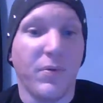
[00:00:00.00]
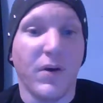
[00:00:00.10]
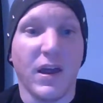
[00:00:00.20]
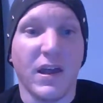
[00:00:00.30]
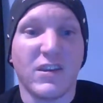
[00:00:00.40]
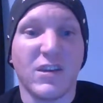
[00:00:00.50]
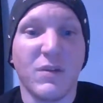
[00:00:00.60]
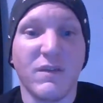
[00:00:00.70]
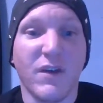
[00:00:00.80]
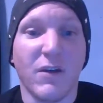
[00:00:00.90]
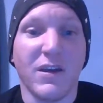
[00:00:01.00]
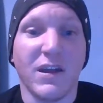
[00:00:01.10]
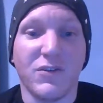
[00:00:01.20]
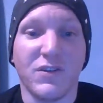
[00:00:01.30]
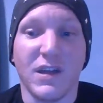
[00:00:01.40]
But it's going to be
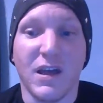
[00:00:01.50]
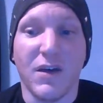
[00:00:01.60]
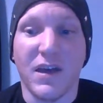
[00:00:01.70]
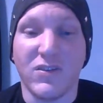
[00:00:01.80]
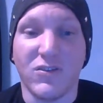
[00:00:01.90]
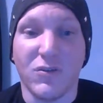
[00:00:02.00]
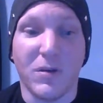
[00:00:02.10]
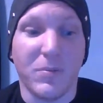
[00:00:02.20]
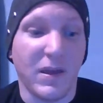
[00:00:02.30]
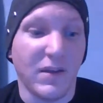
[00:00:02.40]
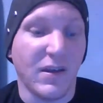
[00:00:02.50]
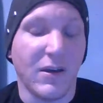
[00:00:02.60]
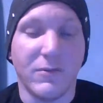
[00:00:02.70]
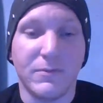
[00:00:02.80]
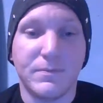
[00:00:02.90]
very interesting how that story plays
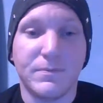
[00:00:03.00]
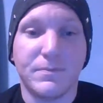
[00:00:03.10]
out.